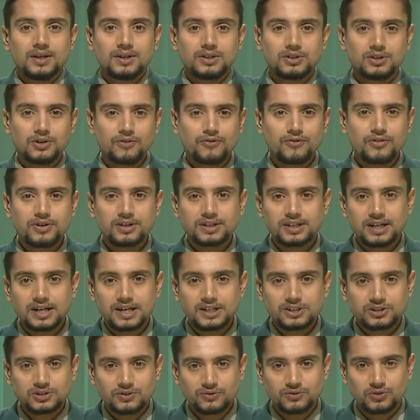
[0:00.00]
Different
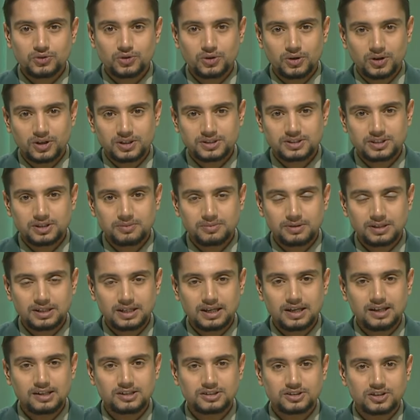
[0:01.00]
kinds of talks are being
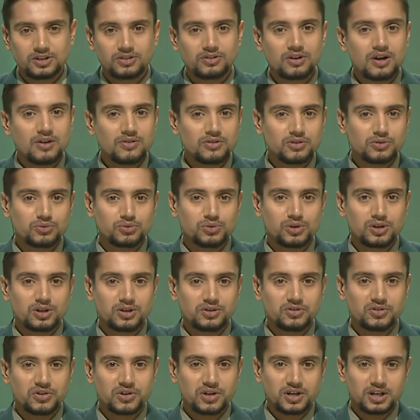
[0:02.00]
held around the
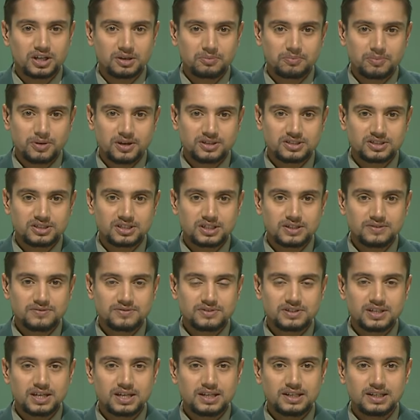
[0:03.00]
world regarding
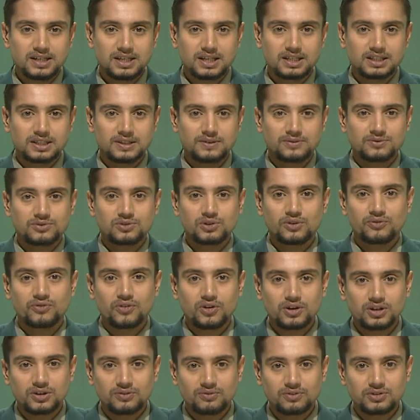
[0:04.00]
positives and negatives of
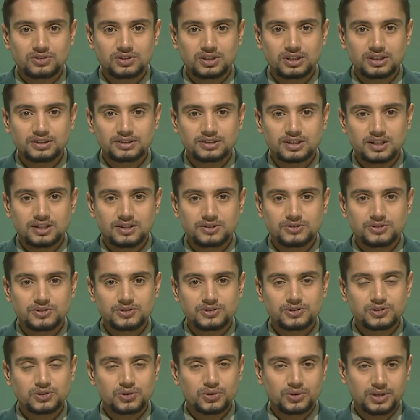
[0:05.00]
artificial
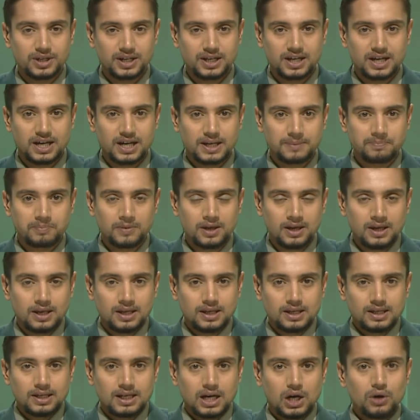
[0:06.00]
intelligence or AI.
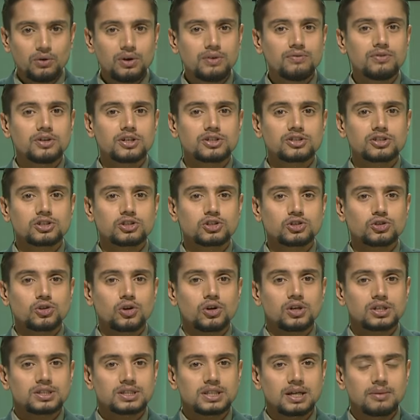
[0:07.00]
However, such
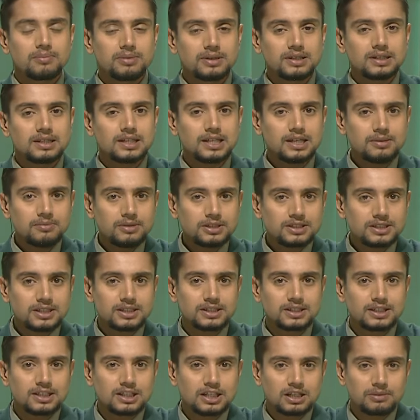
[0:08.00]
talks have been
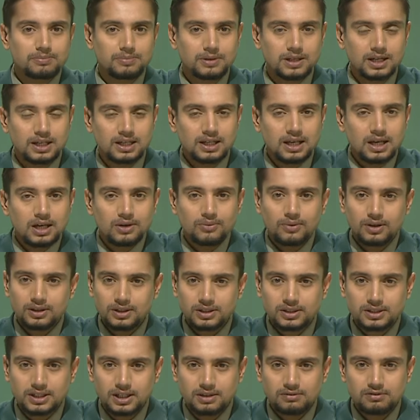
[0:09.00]
limited in Nepal while the
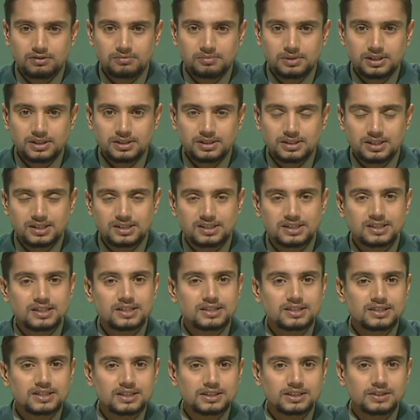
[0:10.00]
government is in a
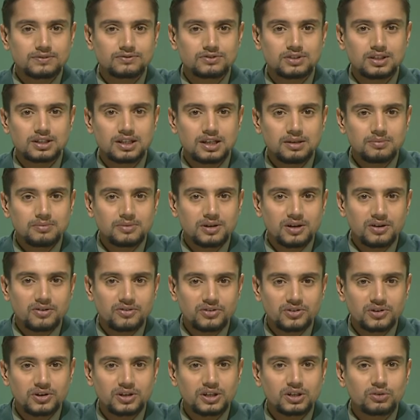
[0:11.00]
state of dilemma
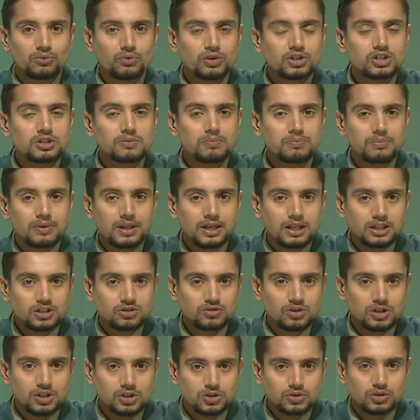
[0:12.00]
regarding which
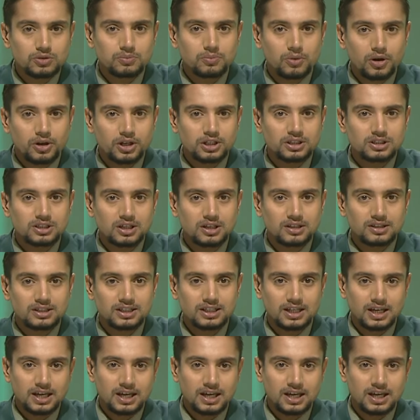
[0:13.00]
ministry should monitor the